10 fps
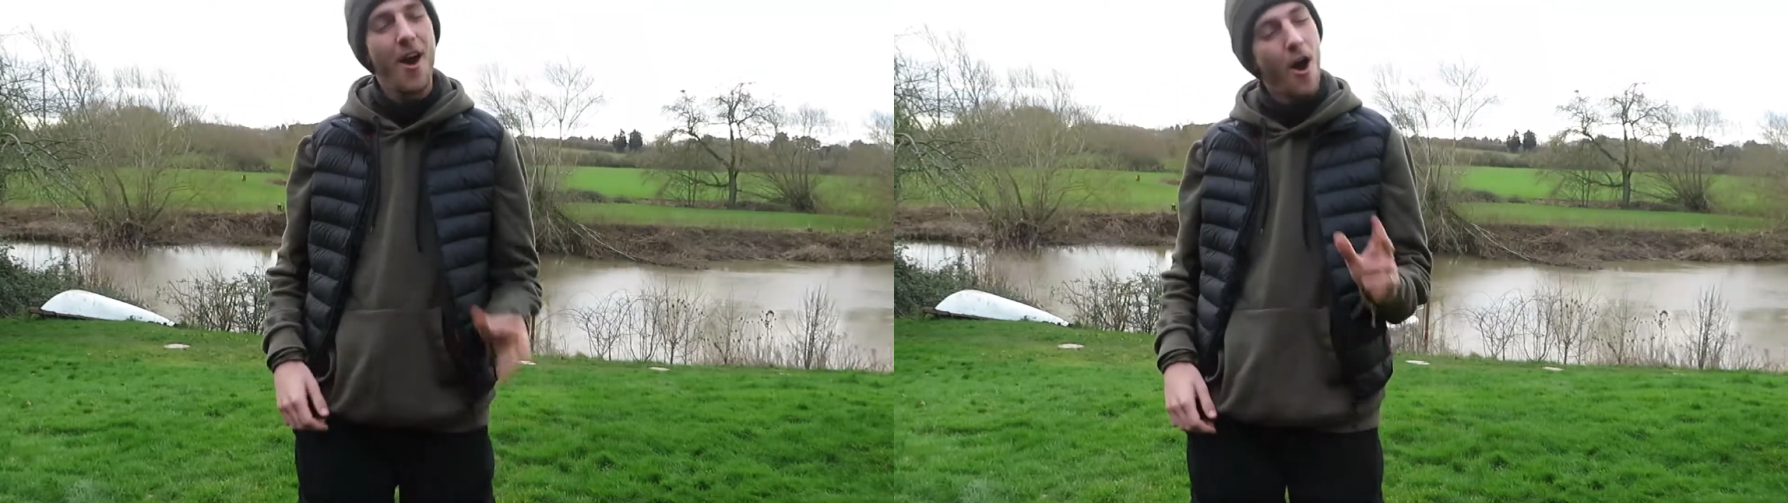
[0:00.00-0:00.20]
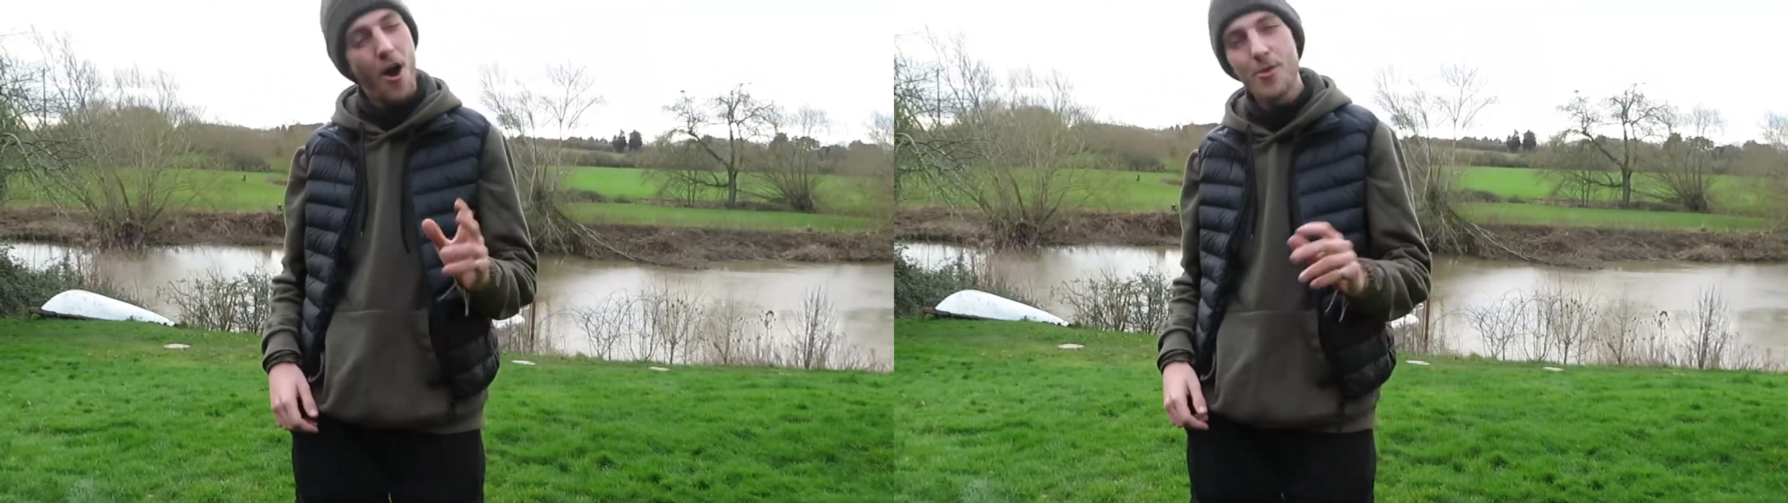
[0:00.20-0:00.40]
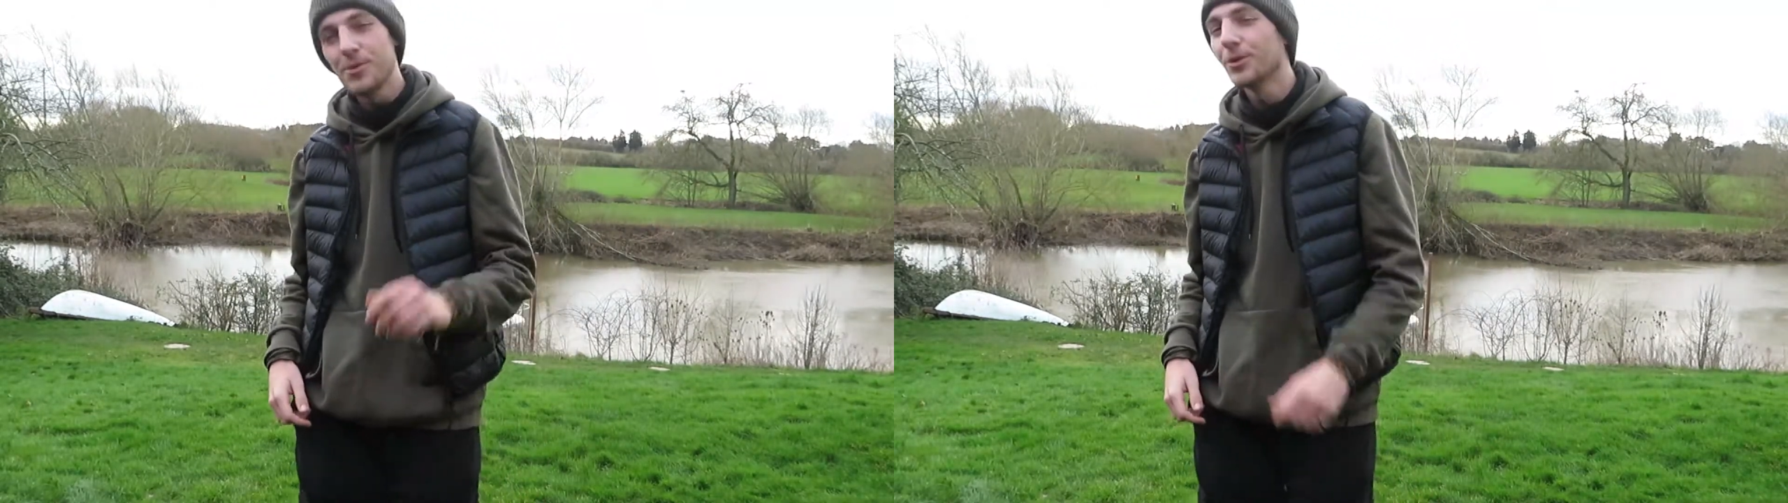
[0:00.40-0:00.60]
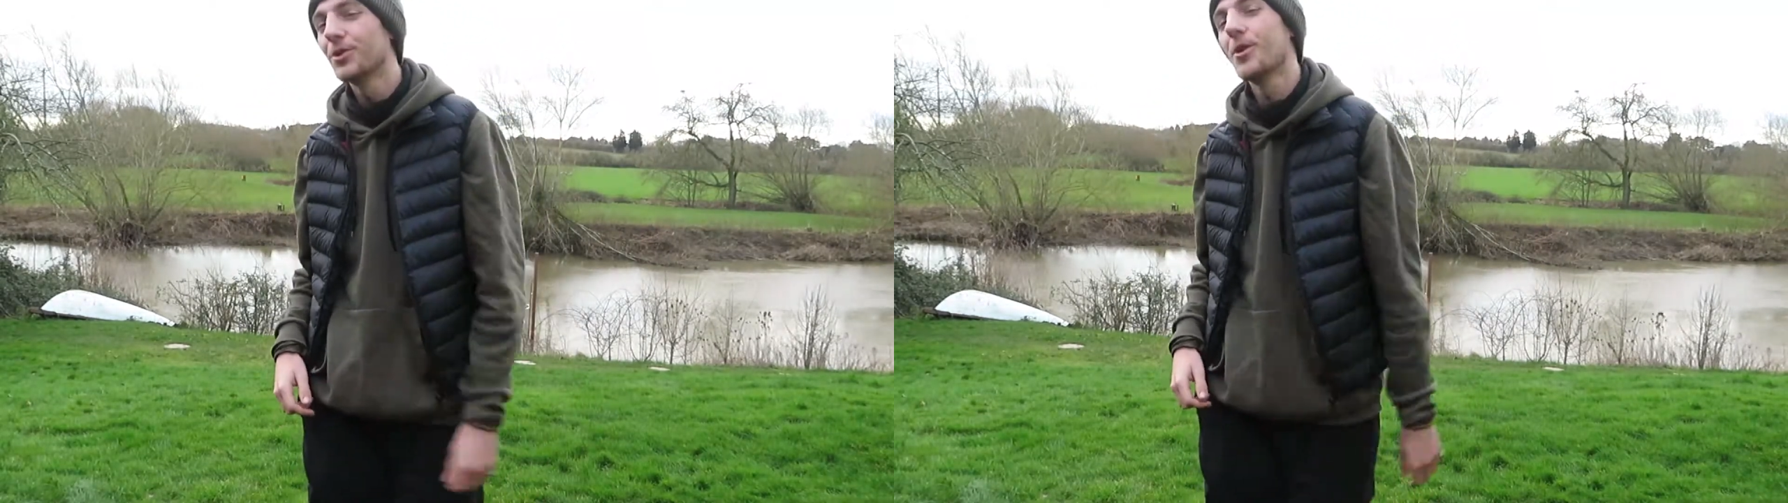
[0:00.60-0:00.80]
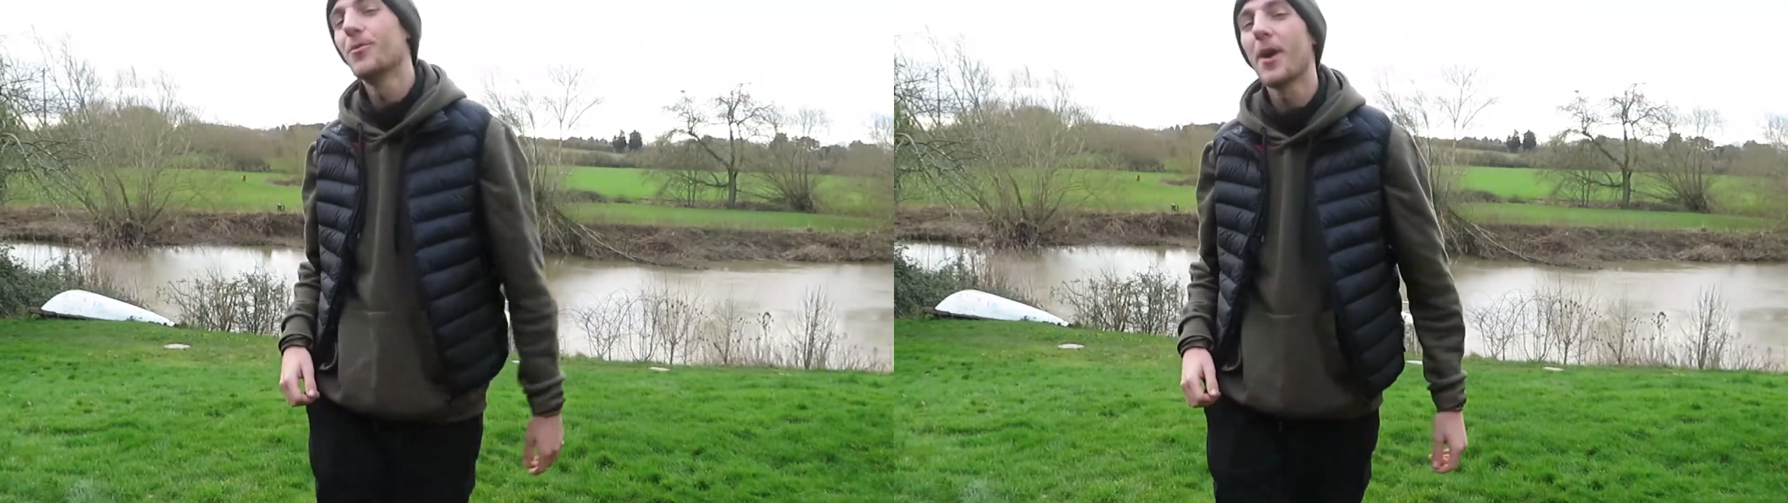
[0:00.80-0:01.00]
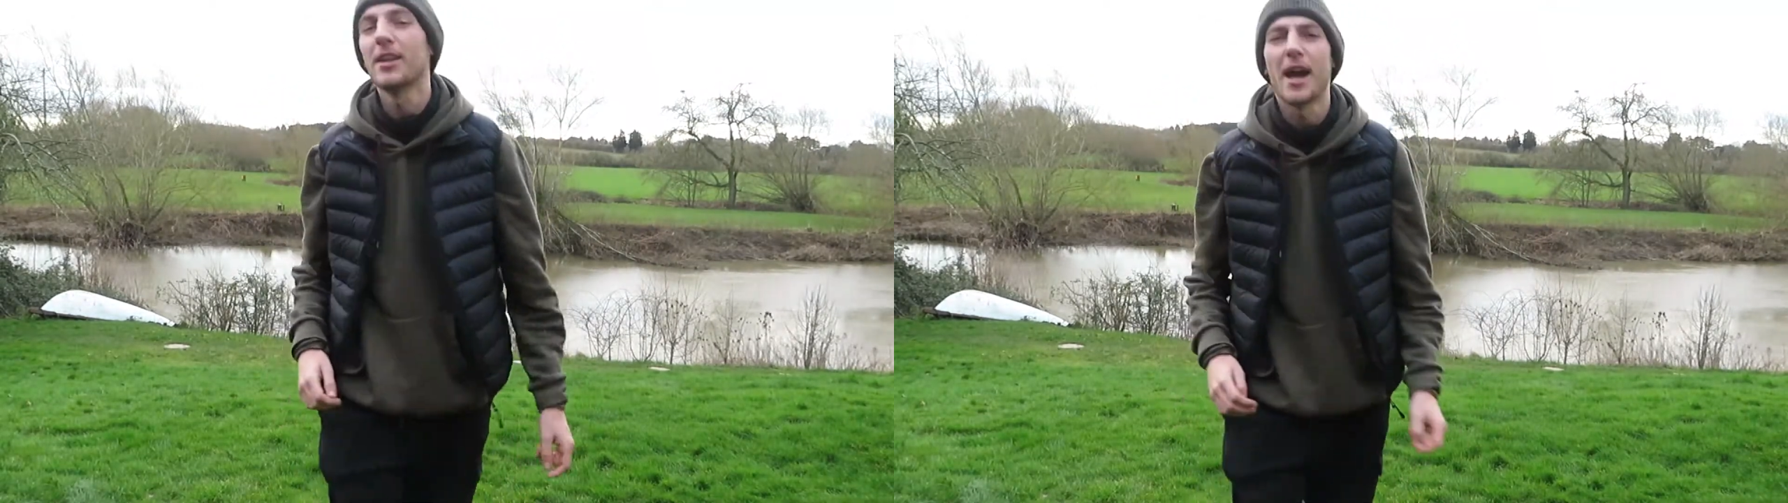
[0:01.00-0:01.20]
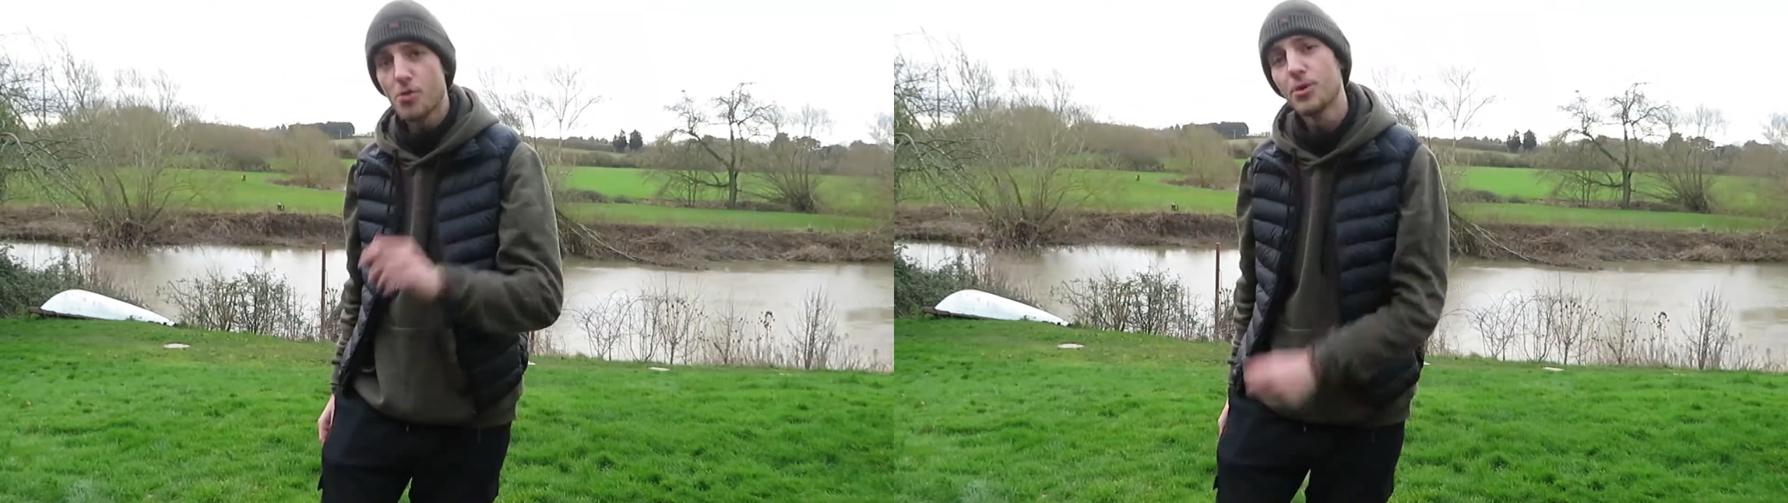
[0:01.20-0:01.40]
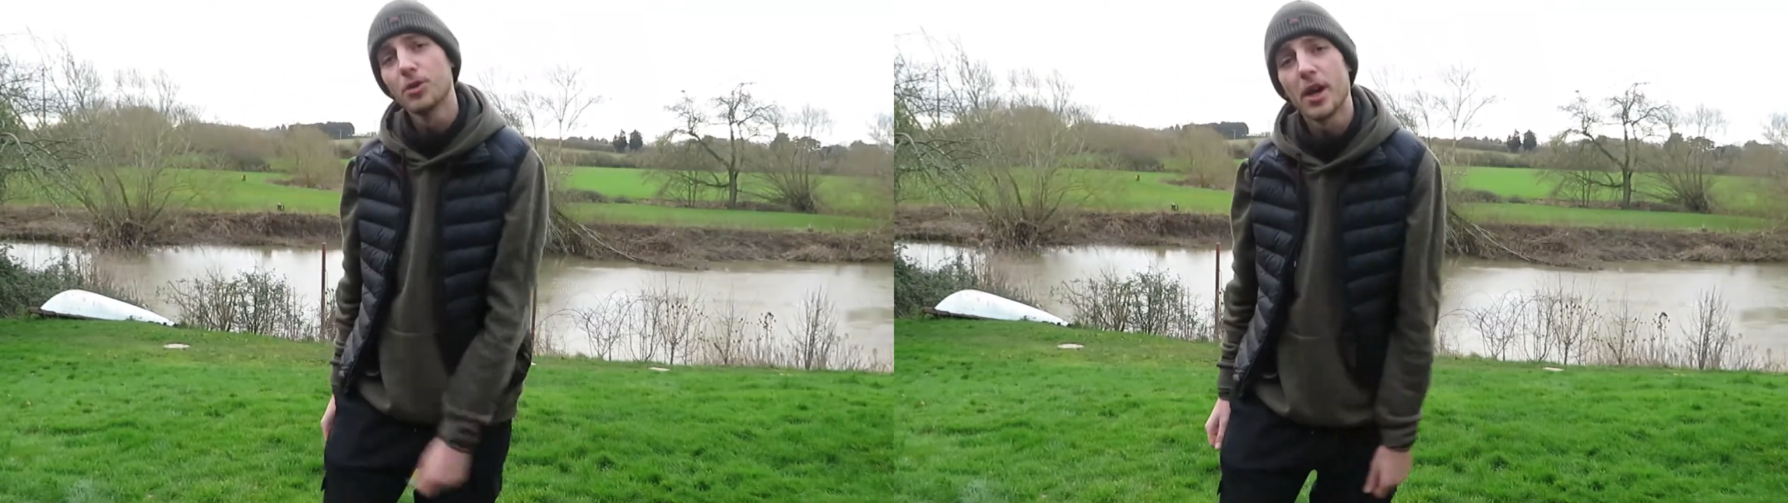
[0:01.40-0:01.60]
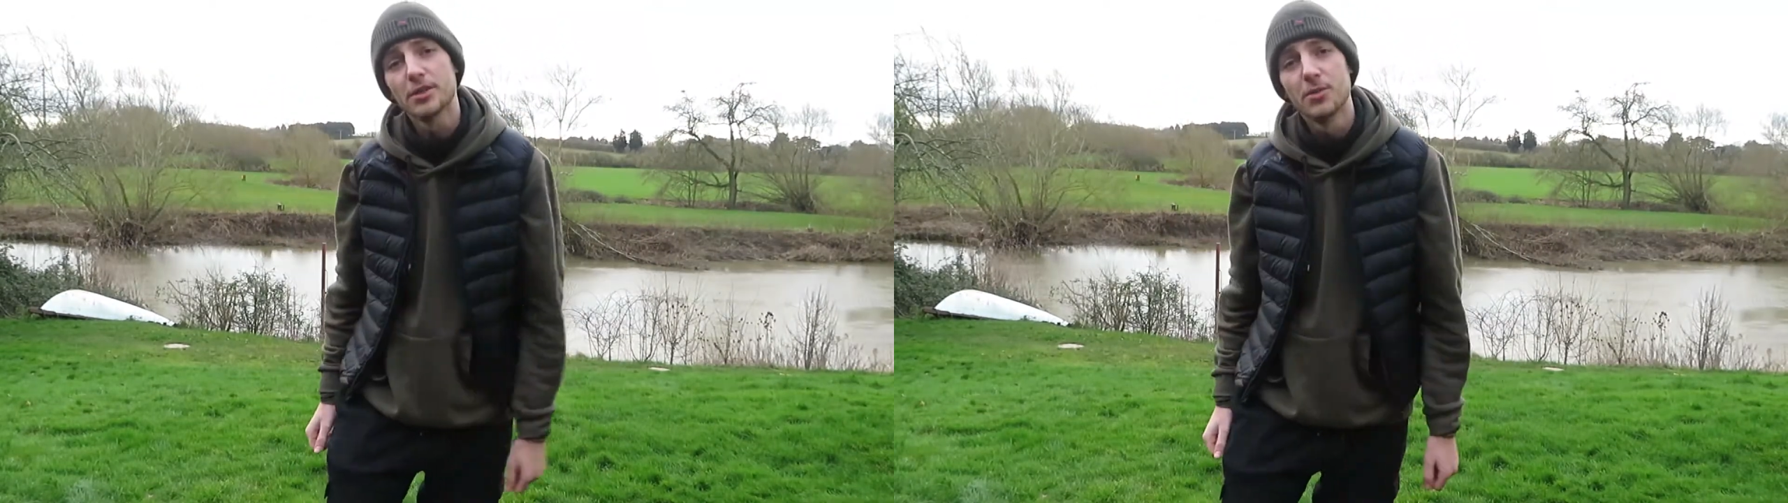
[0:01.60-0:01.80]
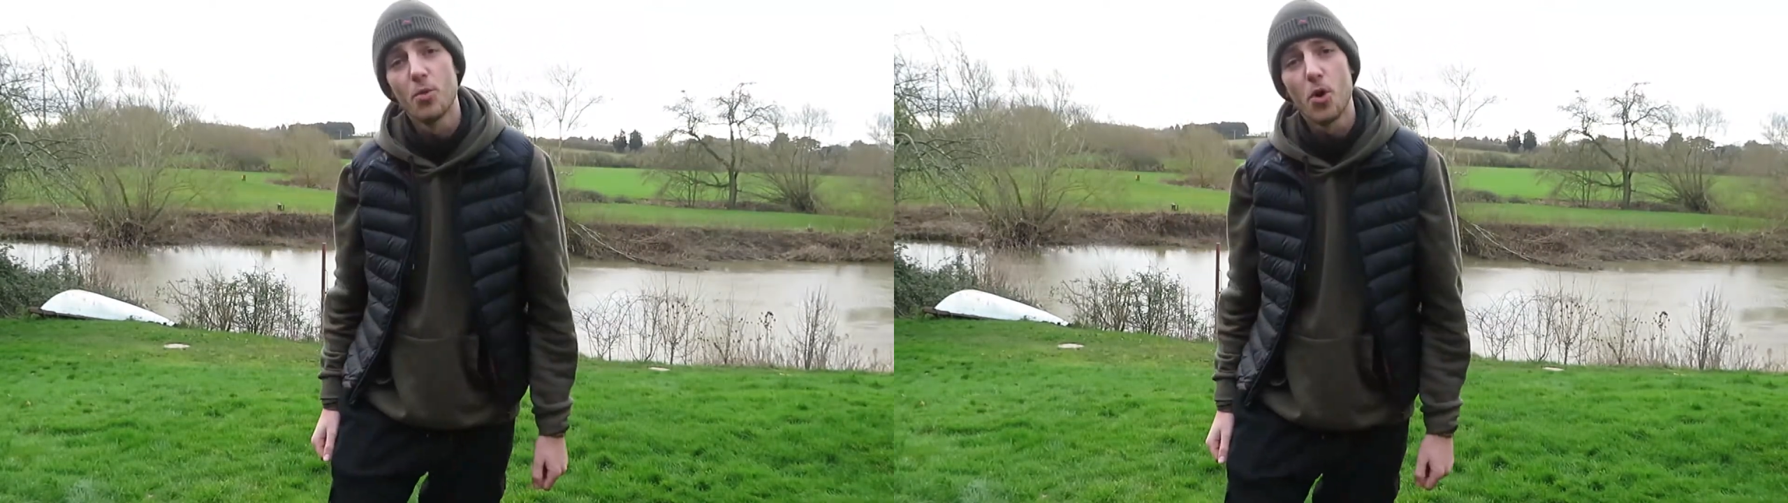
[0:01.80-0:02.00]
I hope you're doing well. I hope you're
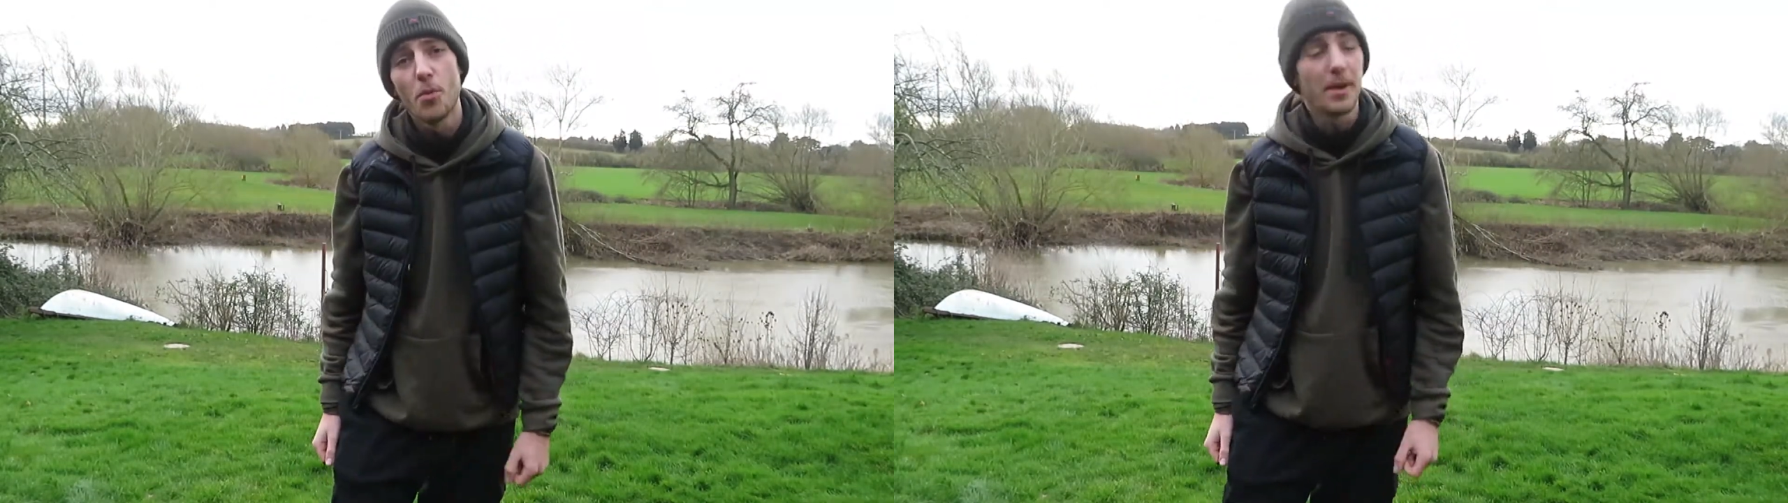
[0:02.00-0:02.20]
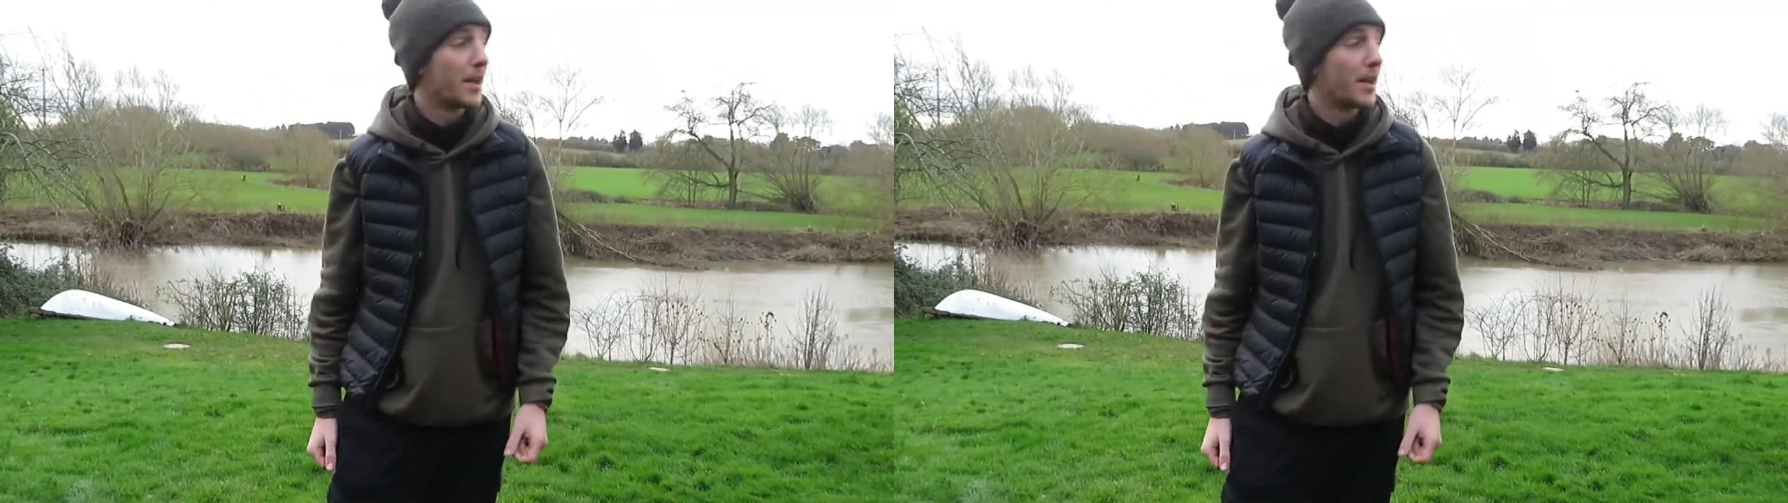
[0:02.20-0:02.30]
nice and warm